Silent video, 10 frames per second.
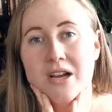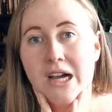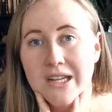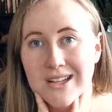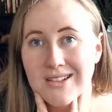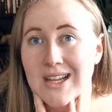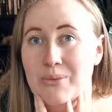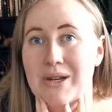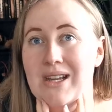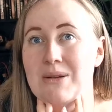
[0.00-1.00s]
not like
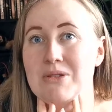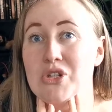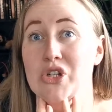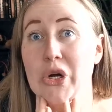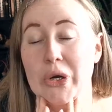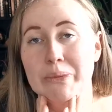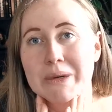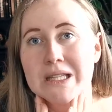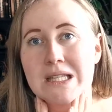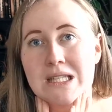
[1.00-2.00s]
when it comes to
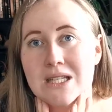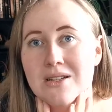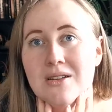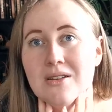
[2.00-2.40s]
garments.